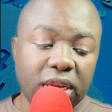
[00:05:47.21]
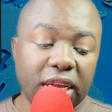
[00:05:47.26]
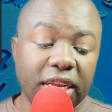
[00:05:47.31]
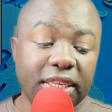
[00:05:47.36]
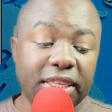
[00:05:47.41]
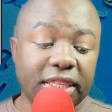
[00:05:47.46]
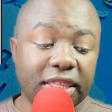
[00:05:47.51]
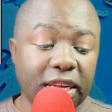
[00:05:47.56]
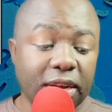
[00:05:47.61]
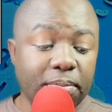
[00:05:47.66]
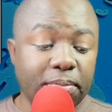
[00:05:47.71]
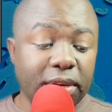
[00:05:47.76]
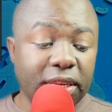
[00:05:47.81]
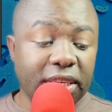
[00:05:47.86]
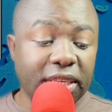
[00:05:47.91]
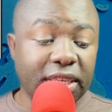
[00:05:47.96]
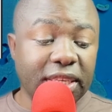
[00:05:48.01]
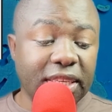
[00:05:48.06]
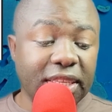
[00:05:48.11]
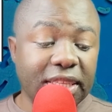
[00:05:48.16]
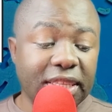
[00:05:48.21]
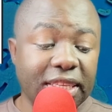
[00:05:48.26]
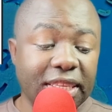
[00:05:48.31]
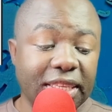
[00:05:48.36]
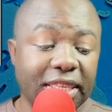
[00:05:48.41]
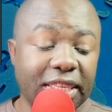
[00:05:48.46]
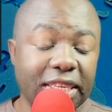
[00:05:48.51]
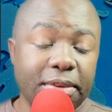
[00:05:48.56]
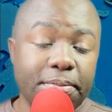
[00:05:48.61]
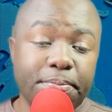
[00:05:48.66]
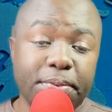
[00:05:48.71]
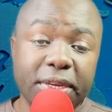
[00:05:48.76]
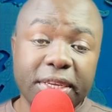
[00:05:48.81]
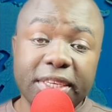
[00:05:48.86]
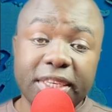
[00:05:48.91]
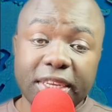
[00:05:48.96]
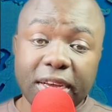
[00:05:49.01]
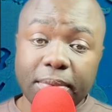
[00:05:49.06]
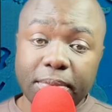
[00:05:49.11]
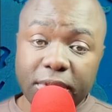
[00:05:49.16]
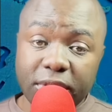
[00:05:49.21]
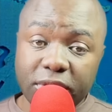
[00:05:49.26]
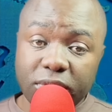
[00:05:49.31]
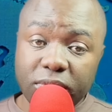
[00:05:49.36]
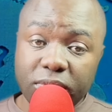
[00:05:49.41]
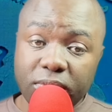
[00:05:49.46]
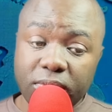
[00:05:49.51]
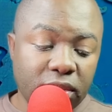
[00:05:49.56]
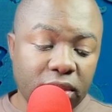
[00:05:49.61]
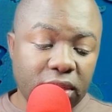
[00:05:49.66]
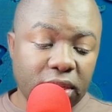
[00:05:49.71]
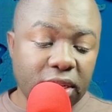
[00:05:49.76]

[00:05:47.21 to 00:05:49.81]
establishing the CPW.